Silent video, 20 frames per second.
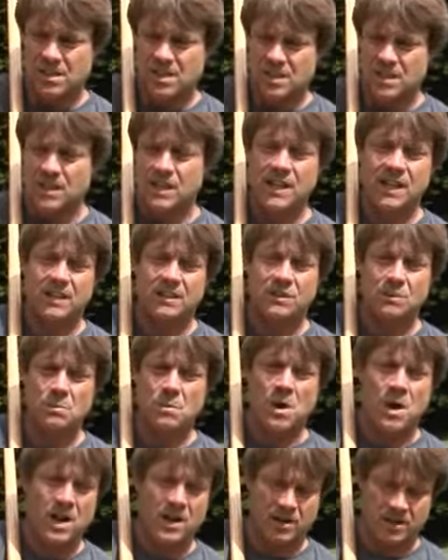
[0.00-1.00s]
lick the
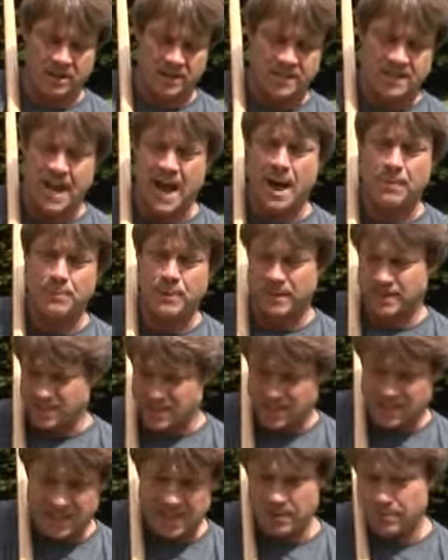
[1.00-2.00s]
water and tap it
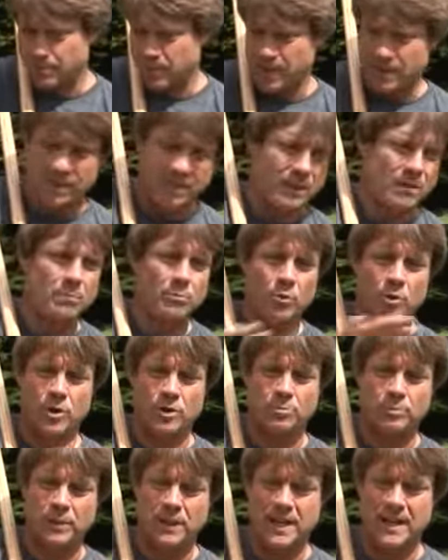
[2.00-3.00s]
to keep the
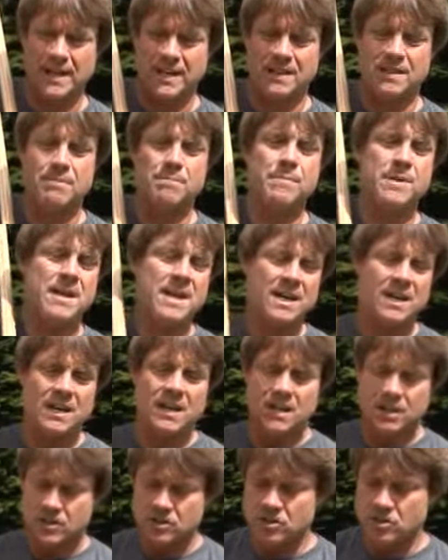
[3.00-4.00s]
board planing. The minute
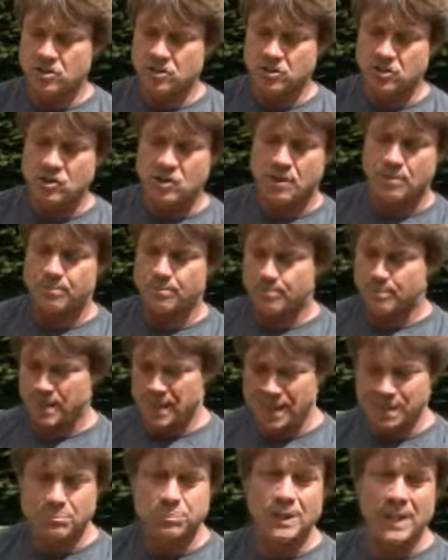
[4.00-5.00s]
you use a
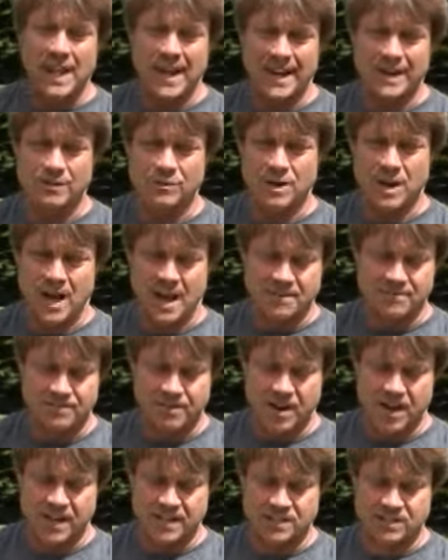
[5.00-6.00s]
big blade, what I
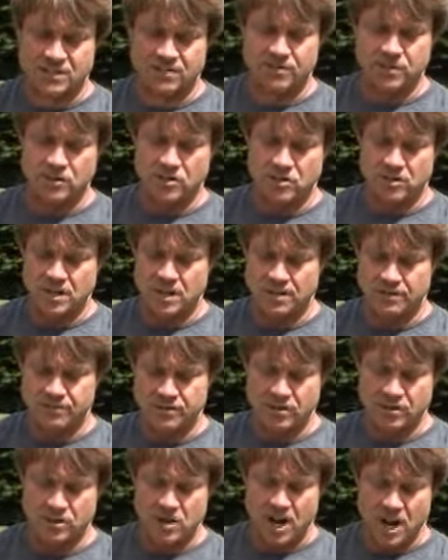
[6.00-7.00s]
find is if
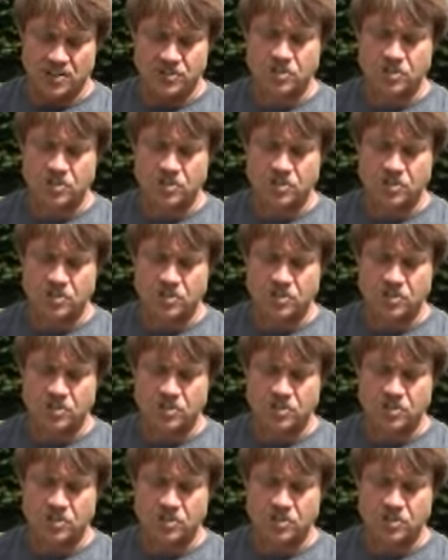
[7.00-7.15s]
you're not